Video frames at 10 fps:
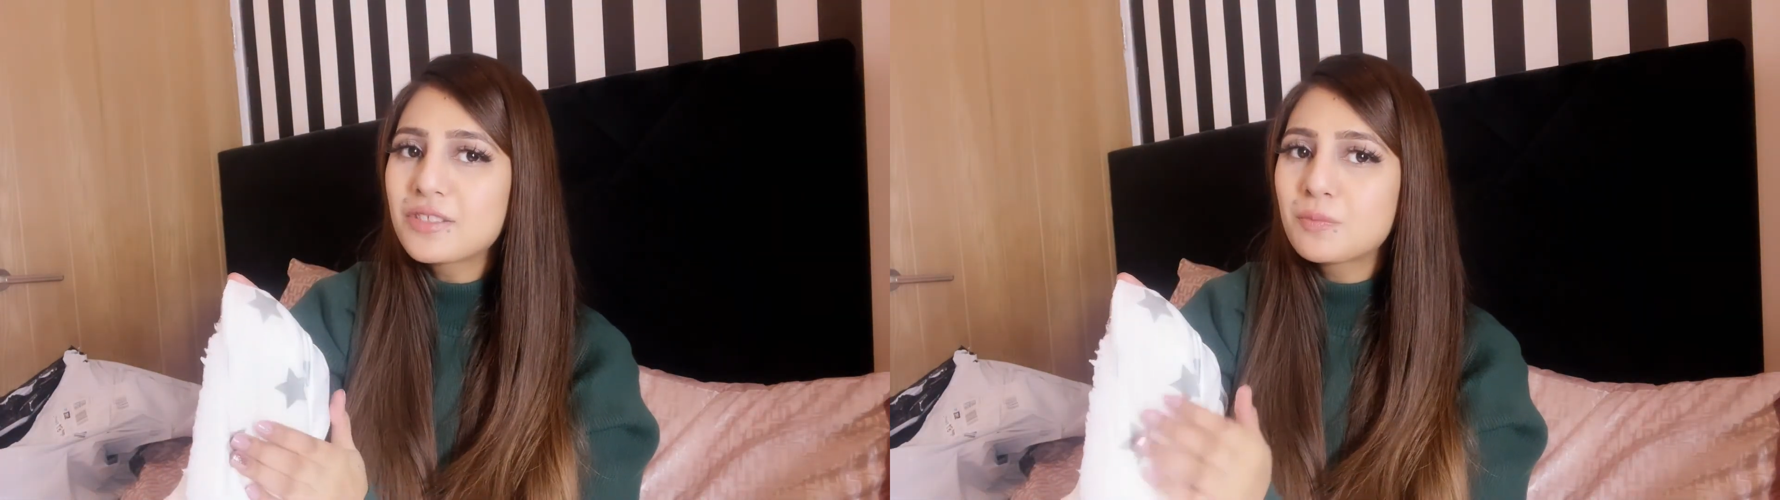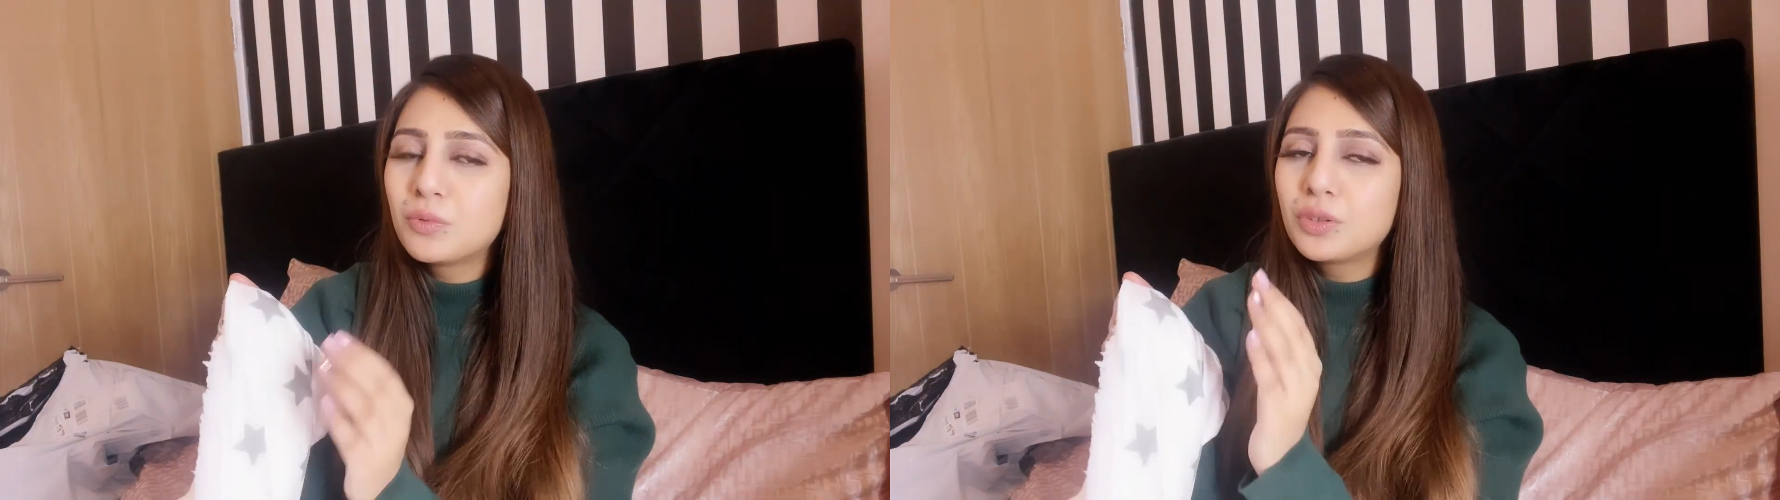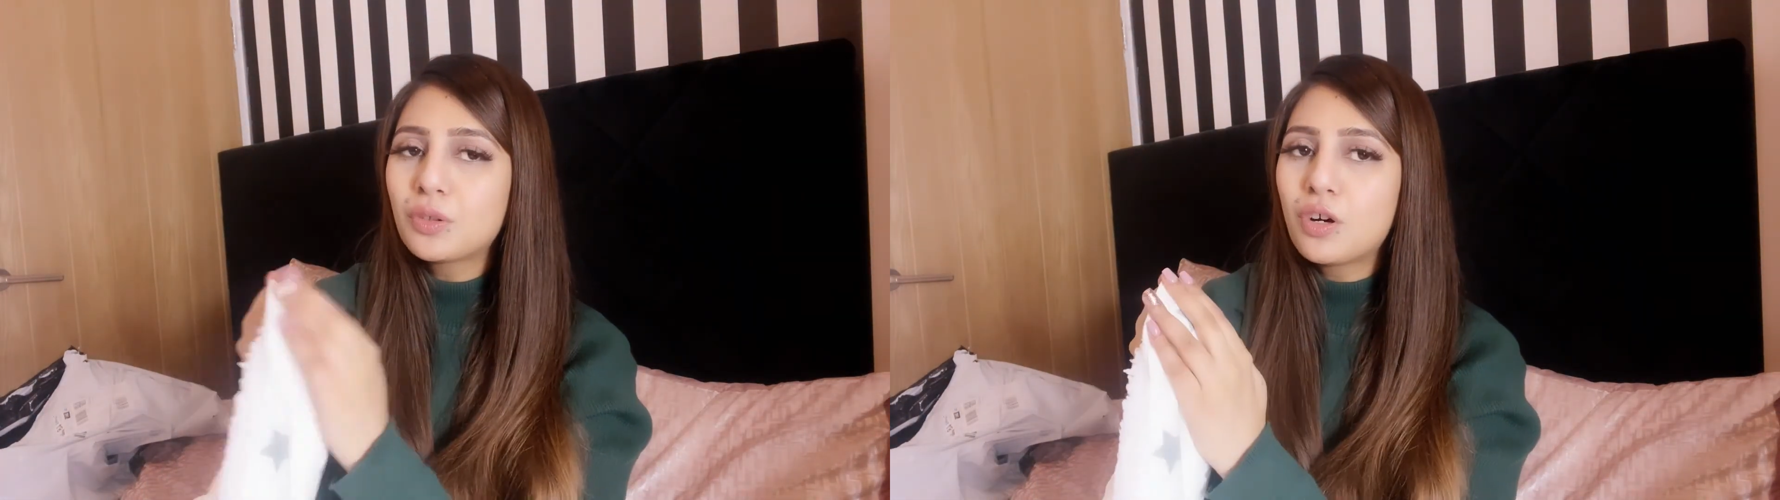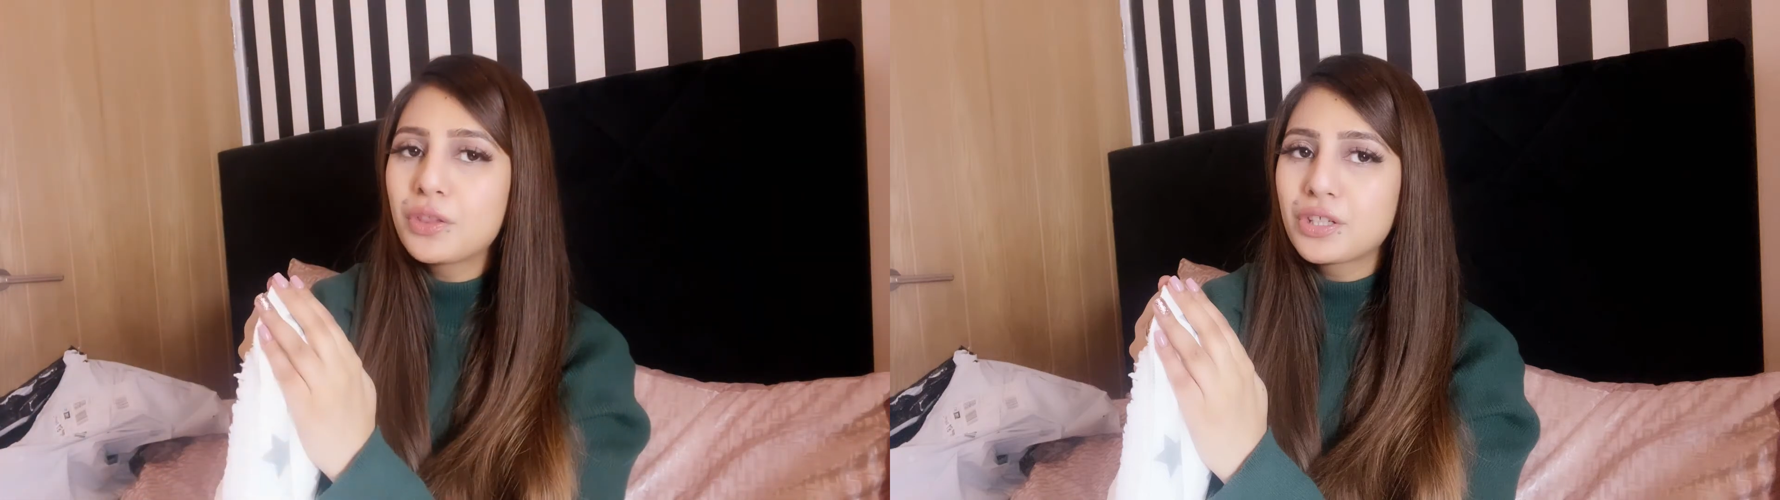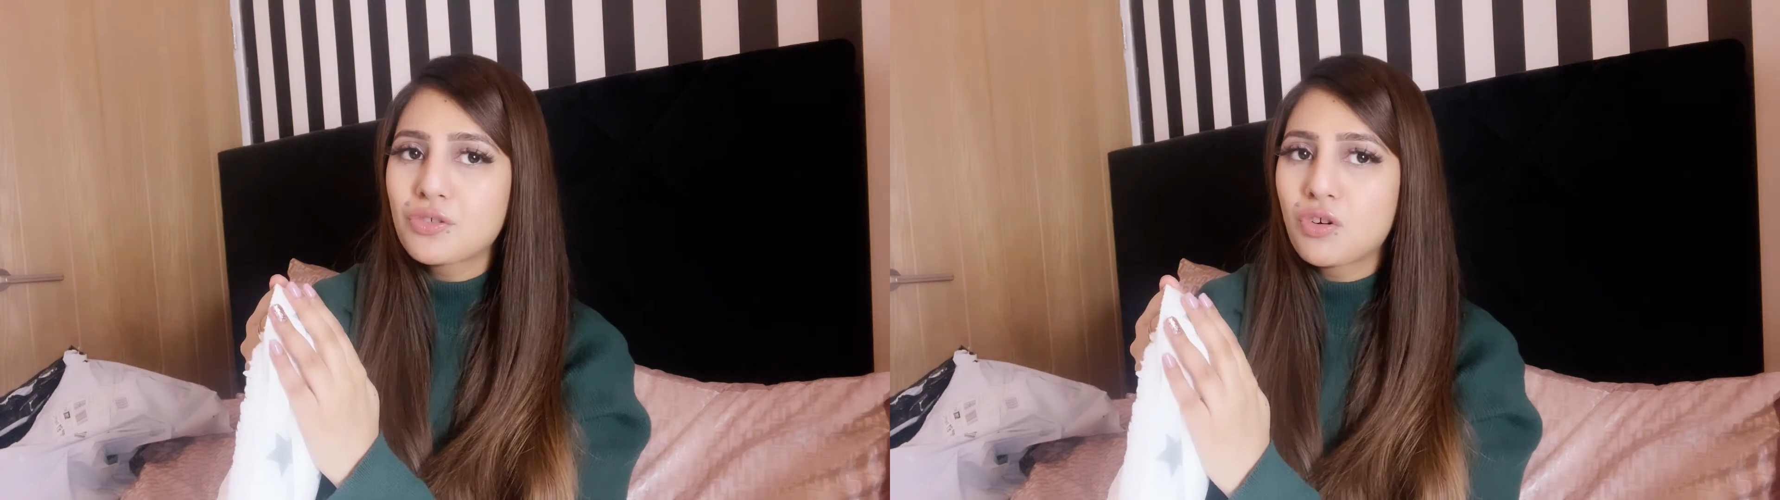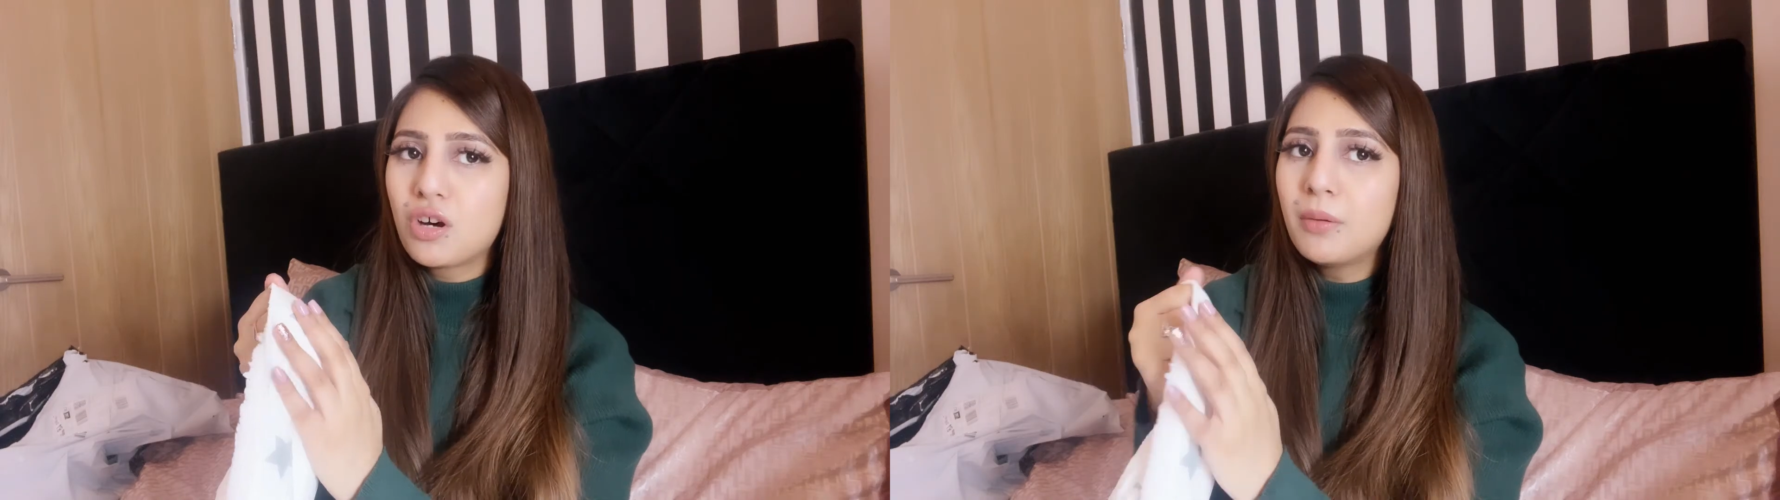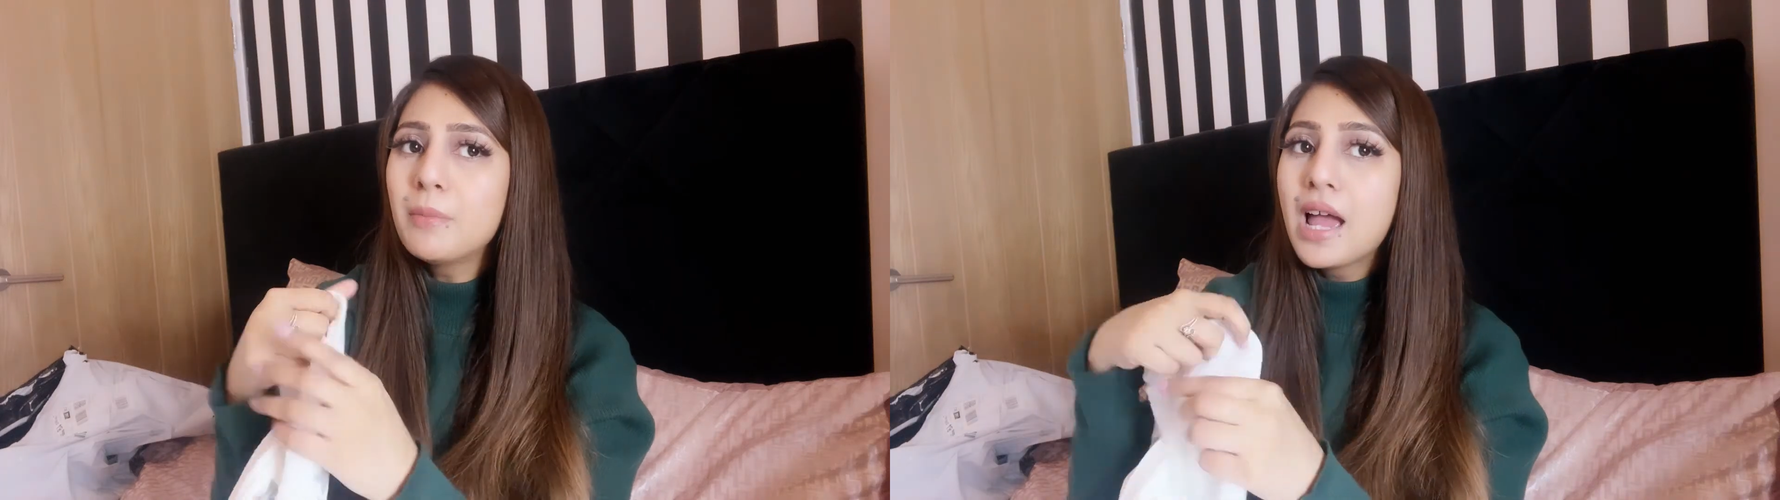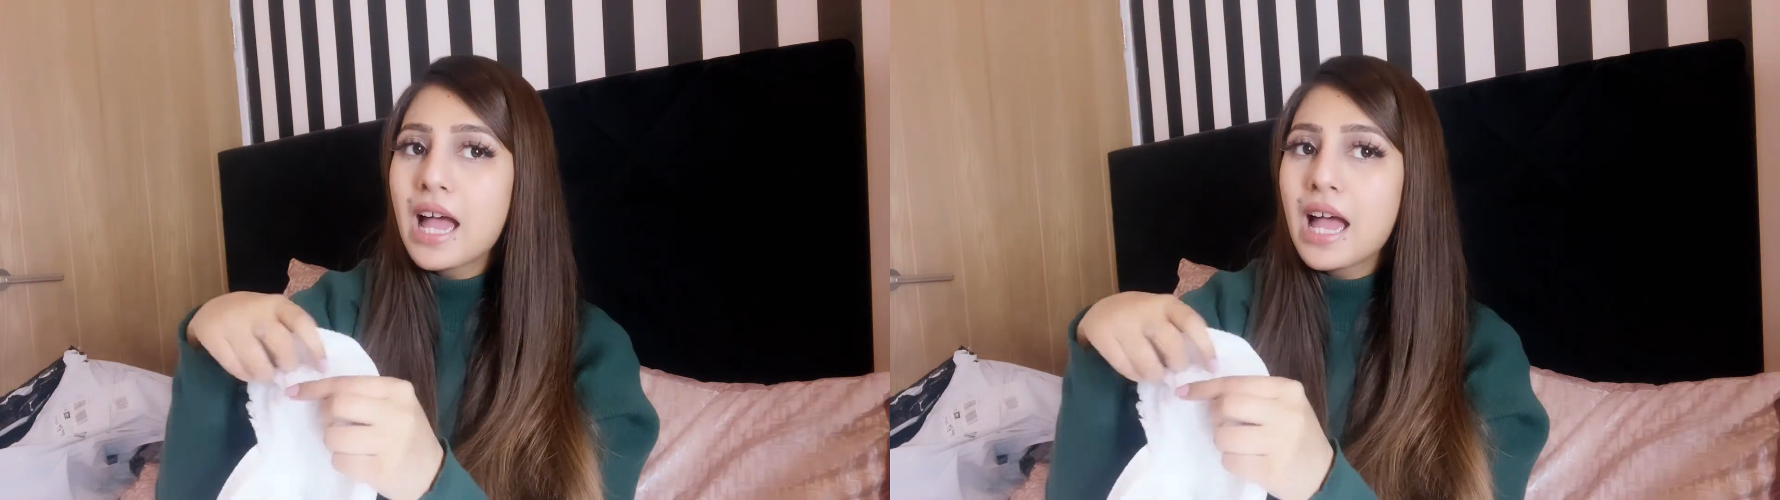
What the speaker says: smooth on the top,